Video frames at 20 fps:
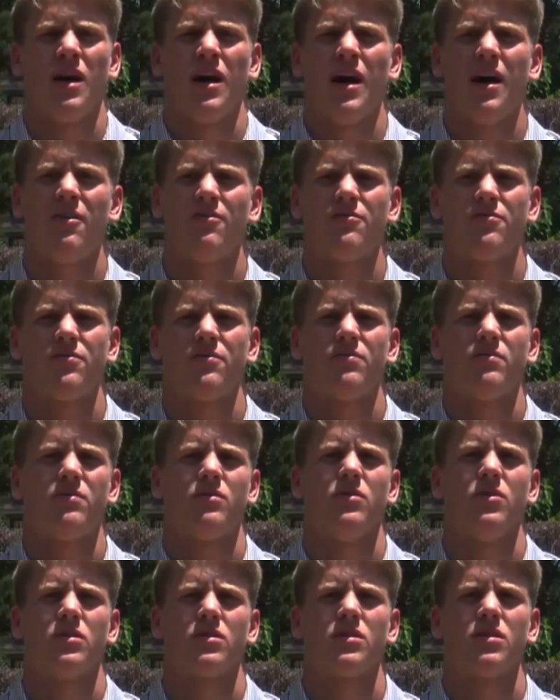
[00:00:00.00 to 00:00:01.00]
I've
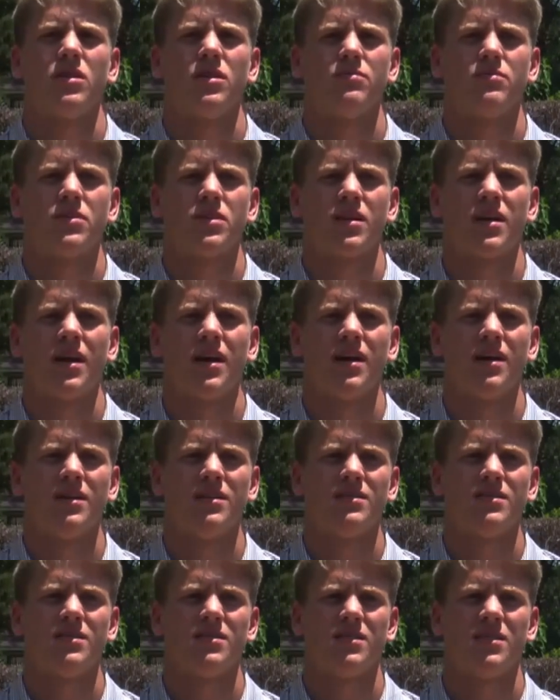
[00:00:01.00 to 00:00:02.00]
looked up to
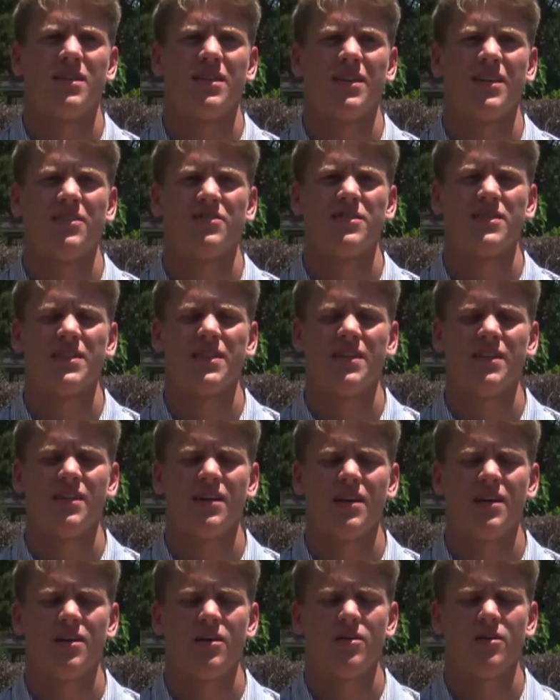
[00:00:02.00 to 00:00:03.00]
guys, and I've seen
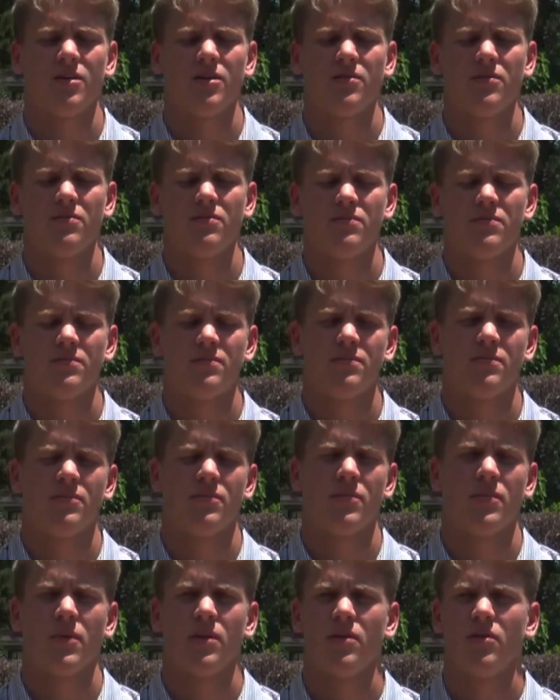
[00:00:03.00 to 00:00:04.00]
how
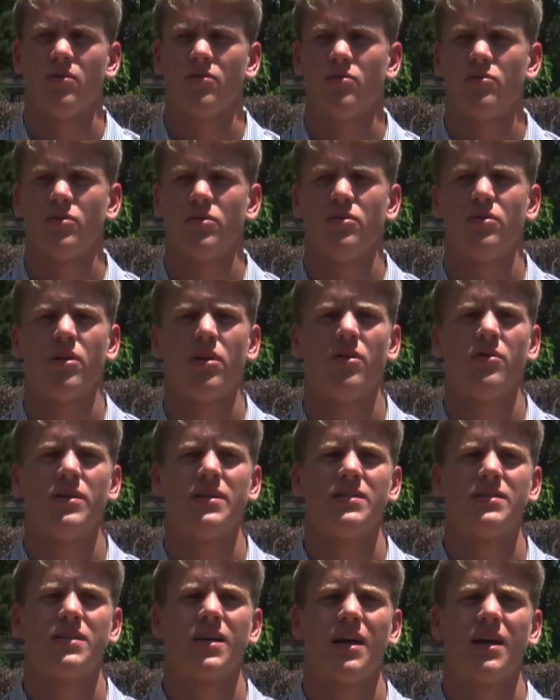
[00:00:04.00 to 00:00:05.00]
you
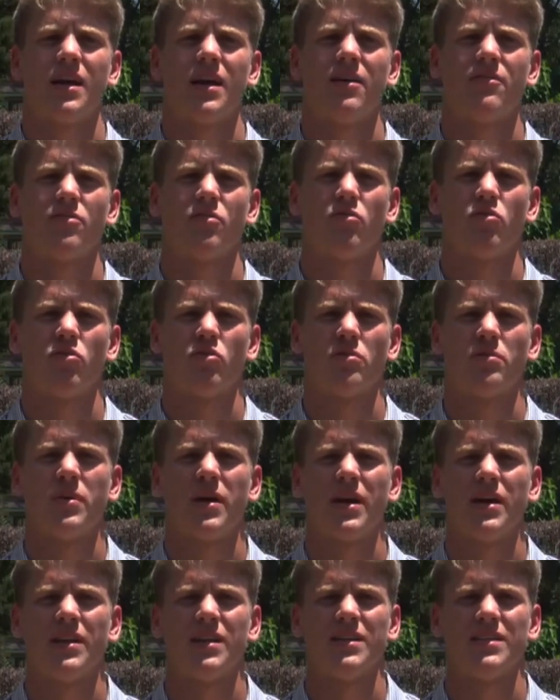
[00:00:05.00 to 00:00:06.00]
always got to have a
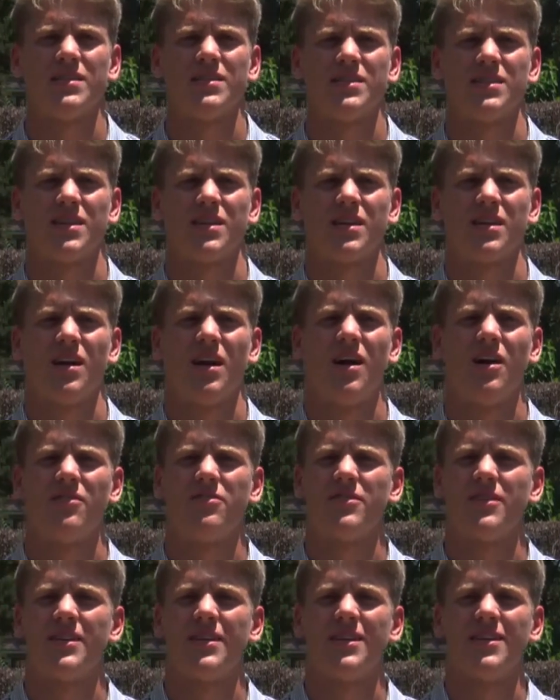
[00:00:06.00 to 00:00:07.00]
quarterback that's
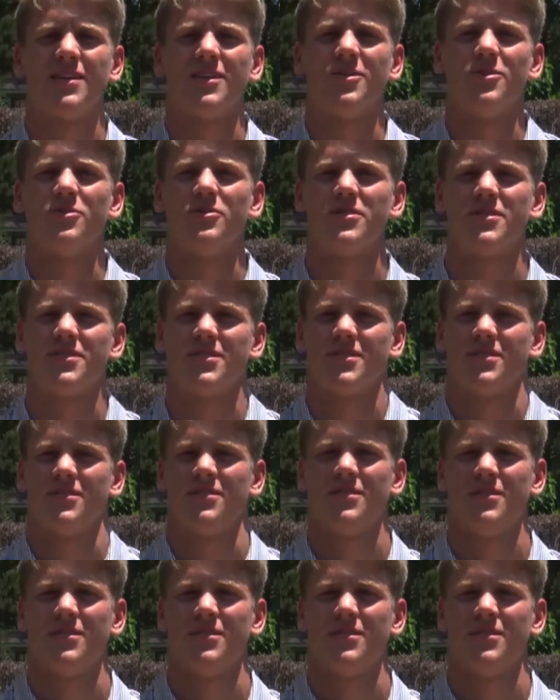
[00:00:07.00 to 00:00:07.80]
confident and loose.